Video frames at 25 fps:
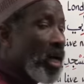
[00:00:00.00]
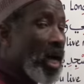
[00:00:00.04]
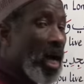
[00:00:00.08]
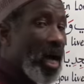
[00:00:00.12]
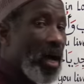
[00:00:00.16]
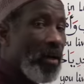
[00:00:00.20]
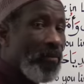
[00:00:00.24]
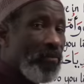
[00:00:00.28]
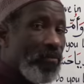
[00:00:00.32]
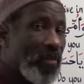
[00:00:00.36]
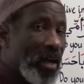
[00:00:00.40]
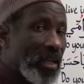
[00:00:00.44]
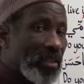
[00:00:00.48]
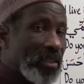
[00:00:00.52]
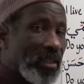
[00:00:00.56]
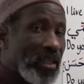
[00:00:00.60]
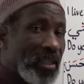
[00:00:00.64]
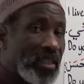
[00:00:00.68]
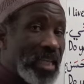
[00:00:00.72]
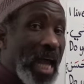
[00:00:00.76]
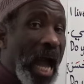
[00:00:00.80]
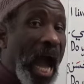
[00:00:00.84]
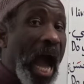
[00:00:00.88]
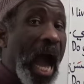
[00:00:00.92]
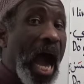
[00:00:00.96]
that
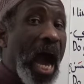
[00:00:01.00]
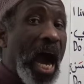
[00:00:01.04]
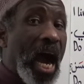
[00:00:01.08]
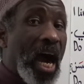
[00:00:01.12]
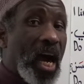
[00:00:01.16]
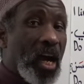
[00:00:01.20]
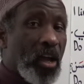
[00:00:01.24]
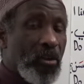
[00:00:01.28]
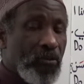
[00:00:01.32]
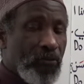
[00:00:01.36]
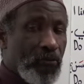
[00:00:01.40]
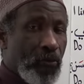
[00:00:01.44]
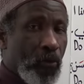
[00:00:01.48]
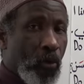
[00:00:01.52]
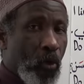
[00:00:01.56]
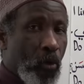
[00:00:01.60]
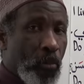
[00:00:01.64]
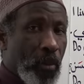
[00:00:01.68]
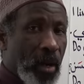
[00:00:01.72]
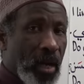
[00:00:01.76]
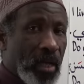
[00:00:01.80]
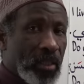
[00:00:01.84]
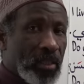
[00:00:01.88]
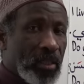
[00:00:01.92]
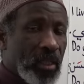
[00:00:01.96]
is I
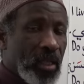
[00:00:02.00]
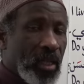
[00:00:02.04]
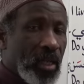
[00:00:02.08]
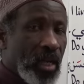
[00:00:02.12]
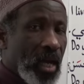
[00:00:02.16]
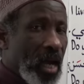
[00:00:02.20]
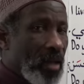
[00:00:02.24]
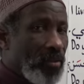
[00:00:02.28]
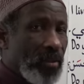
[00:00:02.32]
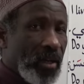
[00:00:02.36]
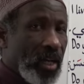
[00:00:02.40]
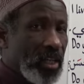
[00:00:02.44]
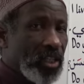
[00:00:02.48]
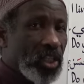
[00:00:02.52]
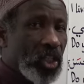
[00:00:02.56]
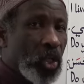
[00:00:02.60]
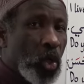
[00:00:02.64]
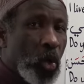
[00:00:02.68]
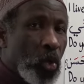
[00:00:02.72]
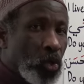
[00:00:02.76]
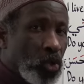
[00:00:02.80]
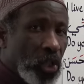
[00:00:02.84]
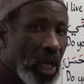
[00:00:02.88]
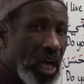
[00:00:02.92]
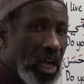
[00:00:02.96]
format, and there is
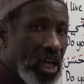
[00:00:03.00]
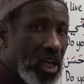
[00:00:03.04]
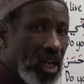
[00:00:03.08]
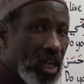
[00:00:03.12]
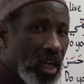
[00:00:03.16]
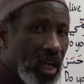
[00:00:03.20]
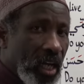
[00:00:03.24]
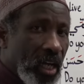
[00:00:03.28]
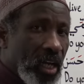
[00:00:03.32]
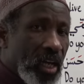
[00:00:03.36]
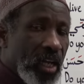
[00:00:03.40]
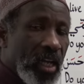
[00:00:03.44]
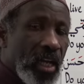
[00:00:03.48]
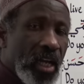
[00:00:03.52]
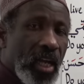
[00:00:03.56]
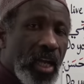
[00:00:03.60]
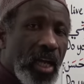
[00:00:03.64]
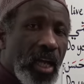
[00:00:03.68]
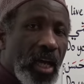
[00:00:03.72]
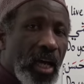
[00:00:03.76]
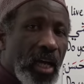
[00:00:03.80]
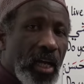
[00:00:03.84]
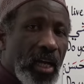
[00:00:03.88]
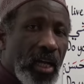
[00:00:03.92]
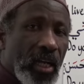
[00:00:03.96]
no gender,
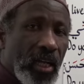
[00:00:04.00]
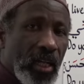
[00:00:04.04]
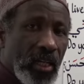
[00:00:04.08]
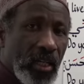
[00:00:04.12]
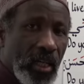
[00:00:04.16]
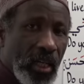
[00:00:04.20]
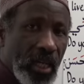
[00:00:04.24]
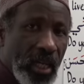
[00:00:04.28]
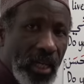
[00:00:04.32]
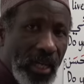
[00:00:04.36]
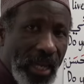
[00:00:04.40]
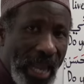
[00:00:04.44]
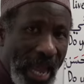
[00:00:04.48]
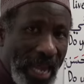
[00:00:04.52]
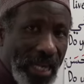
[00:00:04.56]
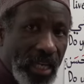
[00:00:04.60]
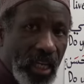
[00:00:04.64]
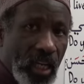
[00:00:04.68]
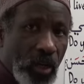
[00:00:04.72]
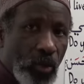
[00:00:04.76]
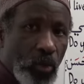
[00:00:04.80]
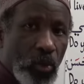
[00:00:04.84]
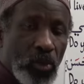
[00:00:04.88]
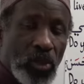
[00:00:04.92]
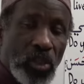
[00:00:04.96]
a
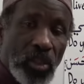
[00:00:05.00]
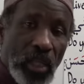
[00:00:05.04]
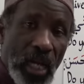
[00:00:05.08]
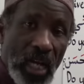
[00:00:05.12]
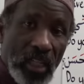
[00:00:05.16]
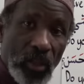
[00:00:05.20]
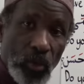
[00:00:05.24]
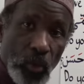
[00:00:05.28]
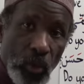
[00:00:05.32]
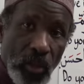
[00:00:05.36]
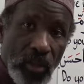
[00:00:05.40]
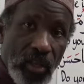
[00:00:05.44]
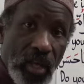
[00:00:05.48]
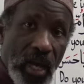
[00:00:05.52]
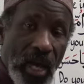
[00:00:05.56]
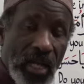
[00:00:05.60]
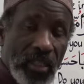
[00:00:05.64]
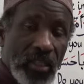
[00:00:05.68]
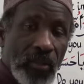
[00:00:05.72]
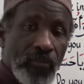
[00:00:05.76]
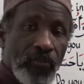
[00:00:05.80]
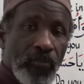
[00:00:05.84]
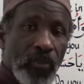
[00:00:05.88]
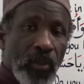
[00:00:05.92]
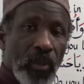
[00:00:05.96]
lady will start with
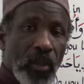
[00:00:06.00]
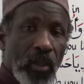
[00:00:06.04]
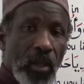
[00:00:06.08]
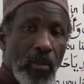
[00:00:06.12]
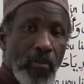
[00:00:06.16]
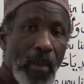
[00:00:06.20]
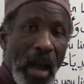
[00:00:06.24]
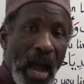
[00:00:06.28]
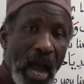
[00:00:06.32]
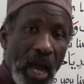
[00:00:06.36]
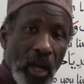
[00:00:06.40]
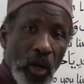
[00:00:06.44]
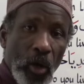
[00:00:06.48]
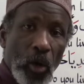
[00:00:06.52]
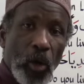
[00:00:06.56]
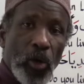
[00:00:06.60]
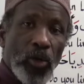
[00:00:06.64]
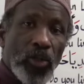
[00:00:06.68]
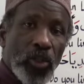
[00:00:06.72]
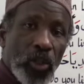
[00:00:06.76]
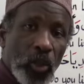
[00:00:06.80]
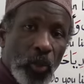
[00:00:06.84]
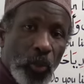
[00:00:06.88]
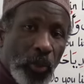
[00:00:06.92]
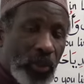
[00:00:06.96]
that, a man
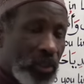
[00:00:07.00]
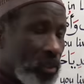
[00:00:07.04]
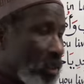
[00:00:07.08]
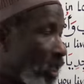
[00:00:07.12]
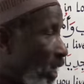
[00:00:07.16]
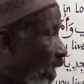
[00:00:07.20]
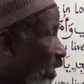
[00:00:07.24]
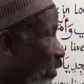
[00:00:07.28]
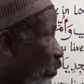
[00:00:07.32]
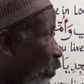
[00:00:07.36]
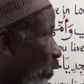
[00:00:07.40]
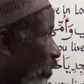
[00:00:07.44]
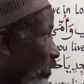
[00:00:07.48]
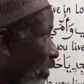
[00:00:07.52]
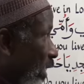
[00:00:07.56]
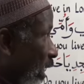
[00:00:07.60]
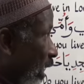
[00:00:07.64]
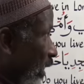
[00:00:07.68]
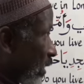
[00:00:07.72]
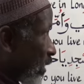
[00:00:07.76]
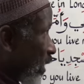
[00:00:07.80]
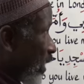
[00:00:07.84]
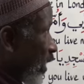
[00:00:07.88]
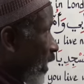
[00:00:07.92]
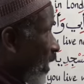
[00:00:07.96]
also will start with
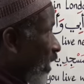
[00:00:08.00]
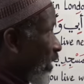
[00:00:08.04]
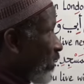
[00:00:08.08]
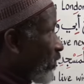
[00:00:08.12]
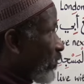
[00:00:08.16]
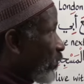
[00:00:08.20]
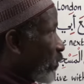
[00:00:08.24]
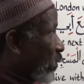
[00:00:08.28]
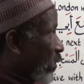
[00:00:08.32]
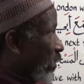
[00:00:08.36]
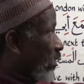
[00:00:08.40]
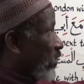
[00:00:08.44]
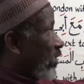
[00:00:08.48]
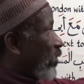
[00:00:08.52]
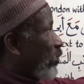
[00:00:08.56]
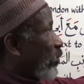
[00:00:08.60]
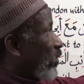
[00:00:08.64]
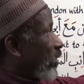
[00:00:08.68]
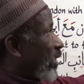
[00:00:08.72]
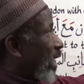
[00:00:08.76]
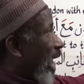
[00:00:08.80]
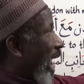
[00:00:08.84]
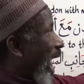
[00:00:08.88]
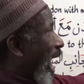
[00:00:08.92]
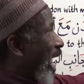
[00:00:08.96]
that. For instance,
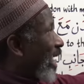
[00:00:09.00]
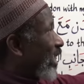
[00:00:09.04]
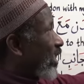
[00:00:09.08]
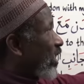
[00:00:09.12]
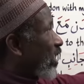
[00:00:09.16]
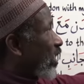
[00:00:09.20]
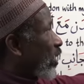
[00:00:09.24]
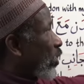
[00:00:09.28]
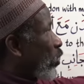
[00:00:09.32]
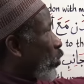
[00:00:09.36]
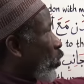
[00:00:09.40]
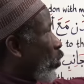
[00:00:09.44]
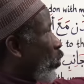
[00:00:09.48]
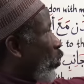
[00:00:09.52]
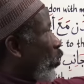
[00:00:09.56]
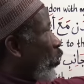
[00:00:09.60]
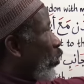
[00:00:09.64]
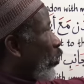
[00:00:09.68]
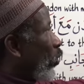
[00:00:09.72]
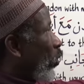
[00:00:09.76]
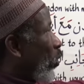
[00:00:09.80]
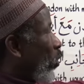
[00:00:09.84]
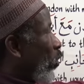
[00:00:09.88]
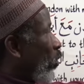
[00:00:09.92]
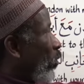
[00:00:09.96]
we say
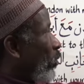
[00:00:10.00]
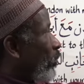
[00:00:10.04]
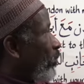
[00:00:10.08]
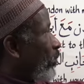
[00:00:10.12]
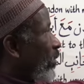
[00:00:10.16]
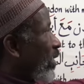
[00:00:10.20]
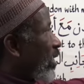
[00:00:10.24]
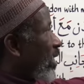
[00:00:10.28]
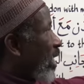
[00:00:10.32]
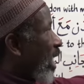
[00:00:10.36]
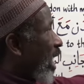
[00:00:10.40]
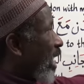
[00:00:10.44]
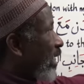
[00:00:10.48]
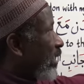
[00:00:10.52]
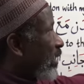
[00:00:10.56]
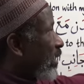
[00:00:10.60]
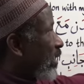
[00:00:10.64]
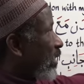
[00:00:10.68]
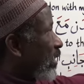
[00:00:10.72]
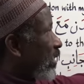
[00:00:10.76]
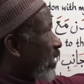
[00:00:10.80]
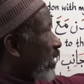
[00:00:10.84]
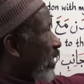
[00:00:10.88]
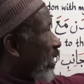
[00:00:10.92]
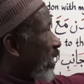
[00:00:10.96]
askuno,
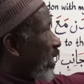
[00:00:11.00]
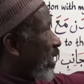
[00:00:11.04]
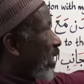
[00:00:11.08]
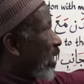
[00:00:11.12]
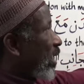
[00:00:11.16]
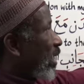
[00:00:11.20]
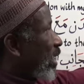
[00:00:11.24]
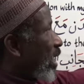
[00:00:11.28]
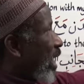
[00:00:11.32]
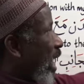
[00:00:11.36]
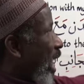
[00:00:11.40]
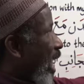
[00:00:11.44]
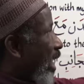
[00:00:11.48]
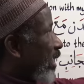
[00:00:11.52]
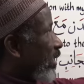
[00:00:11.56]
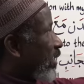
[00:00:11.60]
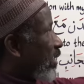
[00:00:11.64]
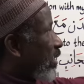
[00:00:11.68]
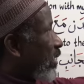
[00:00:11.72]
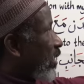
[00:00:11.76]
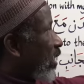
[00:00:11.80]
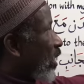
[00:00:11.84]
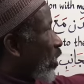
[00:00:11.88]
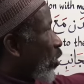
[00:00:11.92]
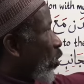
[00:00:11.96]

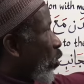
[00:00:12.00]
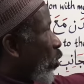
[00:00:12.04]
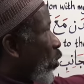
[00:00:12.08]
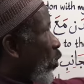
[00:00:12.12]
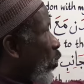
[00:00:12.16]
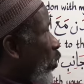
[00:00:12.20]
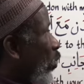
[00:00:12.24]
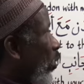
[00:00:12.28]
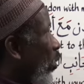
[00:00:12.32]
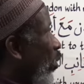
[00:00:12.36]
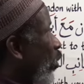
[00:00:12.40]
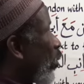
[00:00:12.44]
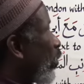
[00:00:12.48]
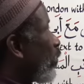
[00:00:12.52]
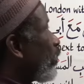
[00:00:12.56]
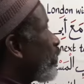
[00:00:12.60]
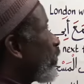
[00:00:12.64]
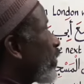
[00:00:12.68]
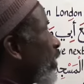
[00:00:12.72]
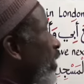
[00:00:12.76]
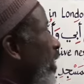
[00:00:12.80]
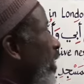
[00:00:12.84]
askuno,